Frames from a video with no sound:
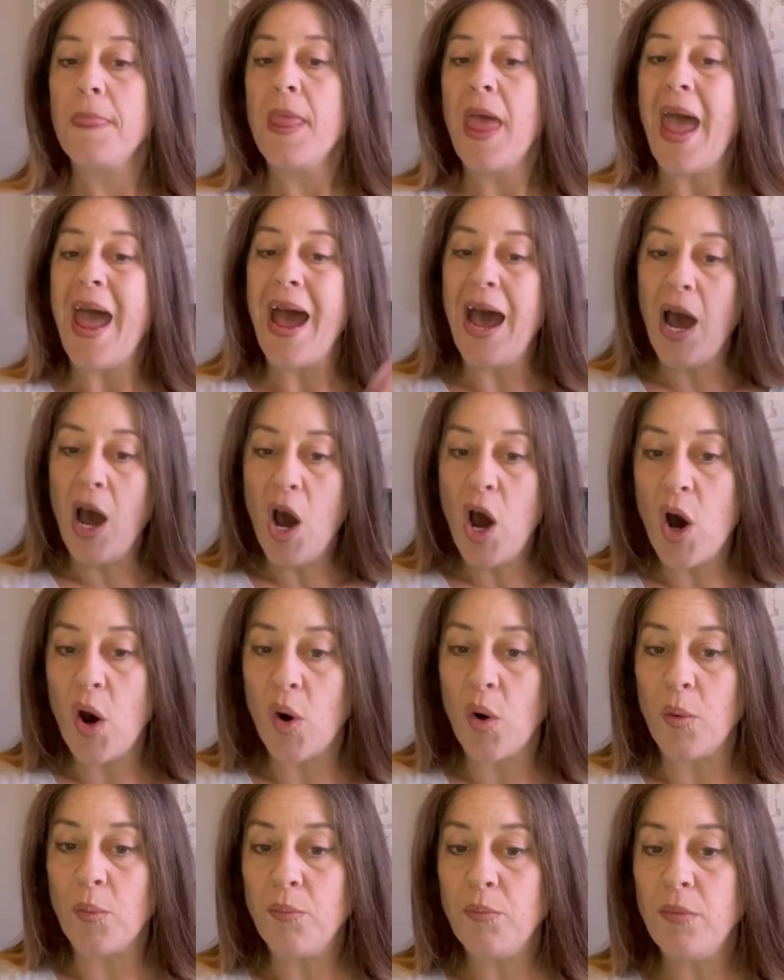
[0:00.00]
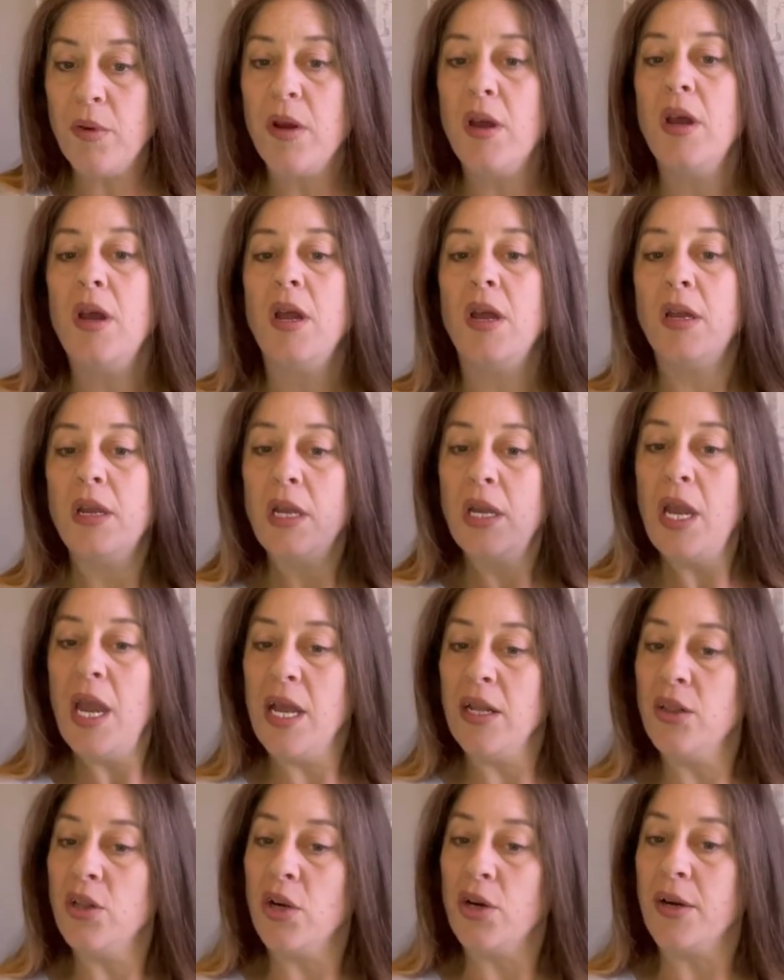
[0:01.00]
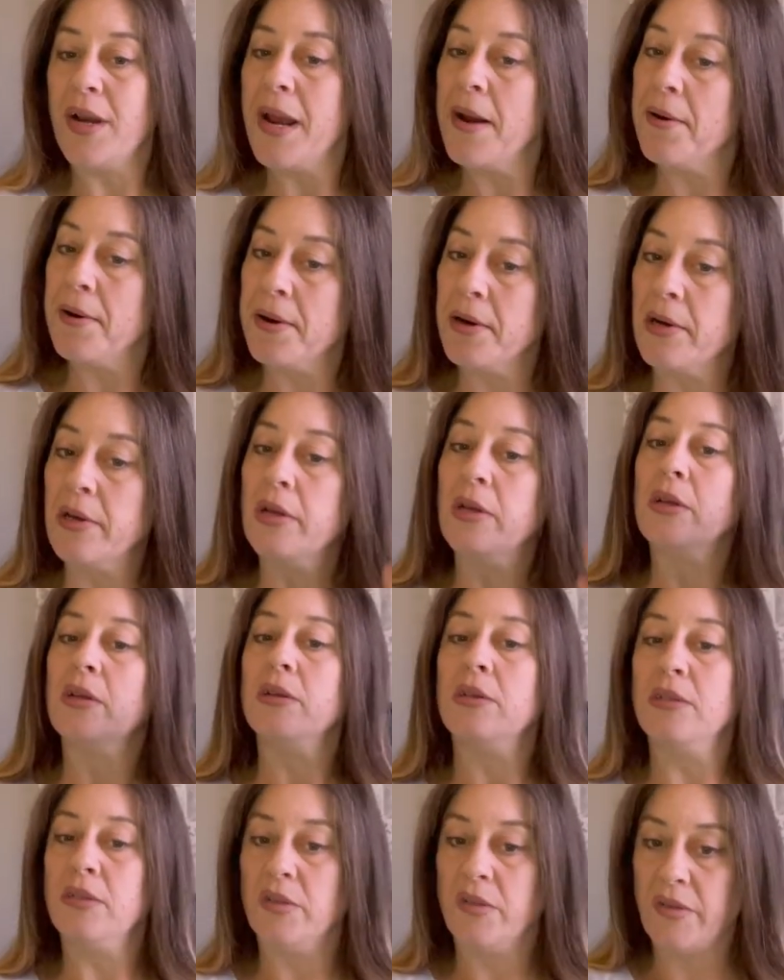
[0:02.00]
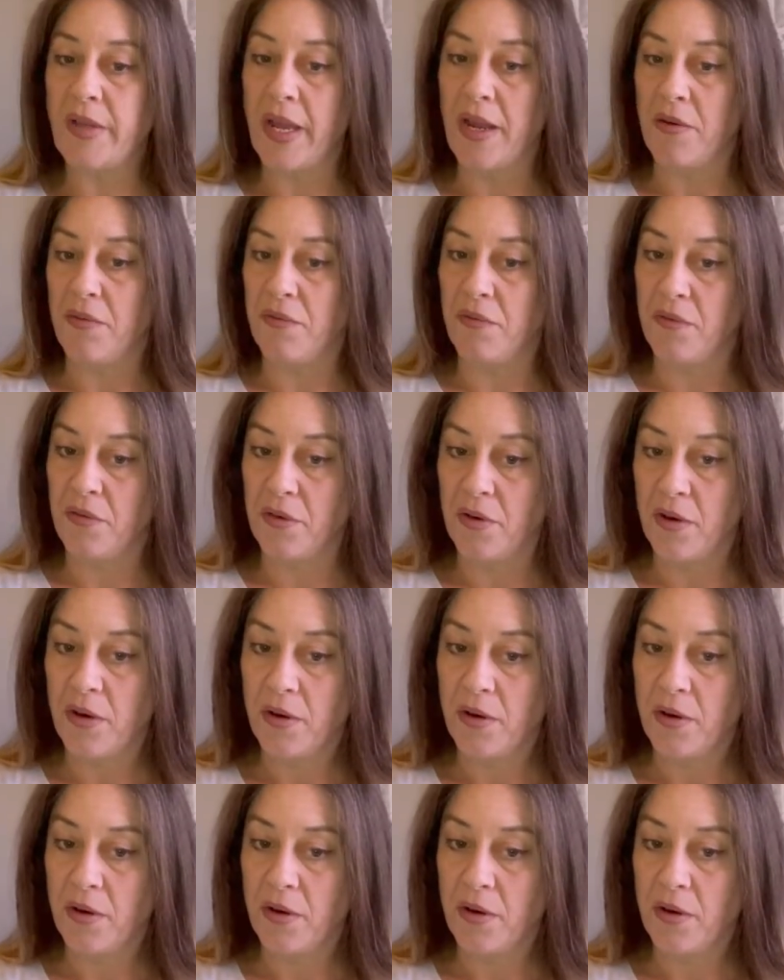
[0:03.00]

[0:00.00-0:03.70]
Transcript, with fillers: at home can learn aerial safe.